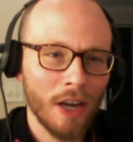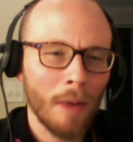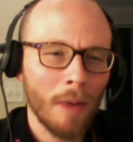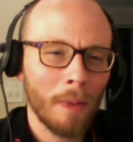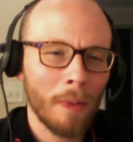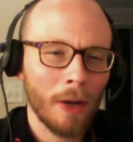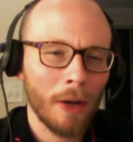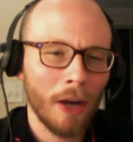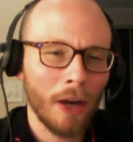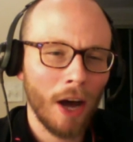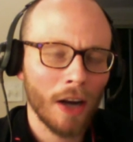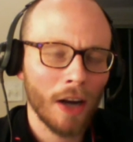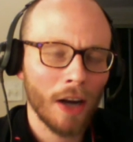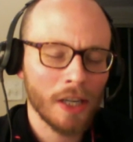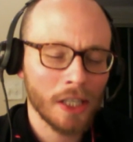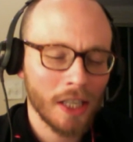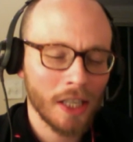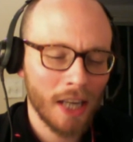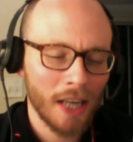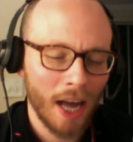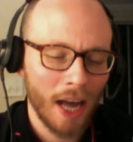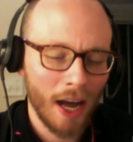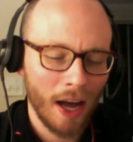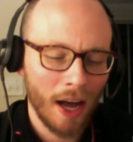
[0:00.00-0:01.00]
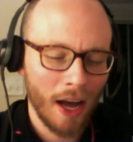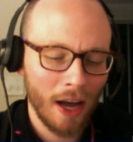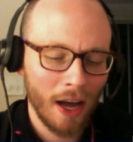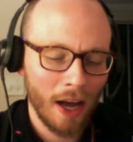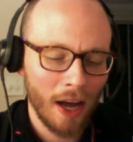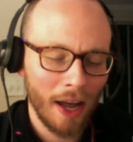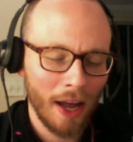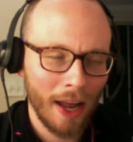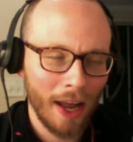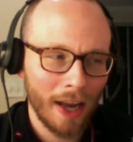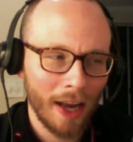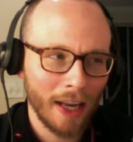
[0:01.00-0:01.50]
But honestly,
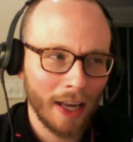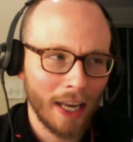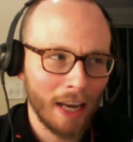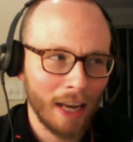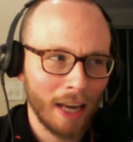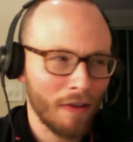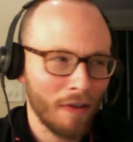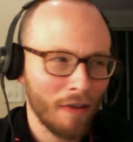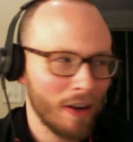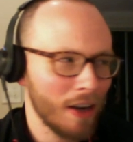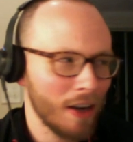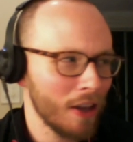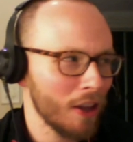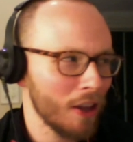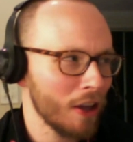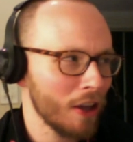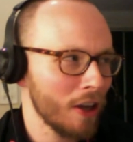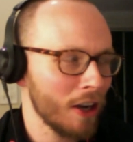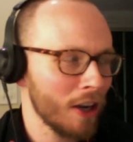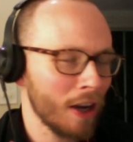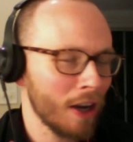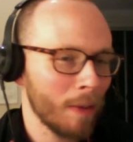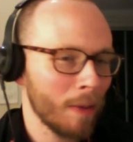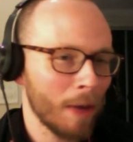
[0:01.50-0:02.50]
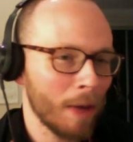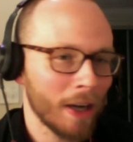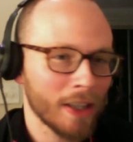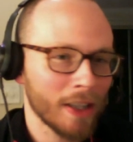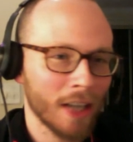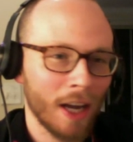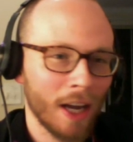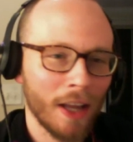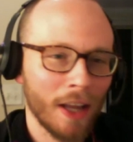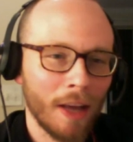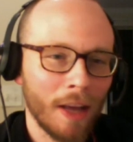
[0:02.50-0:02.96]
given the amount of time,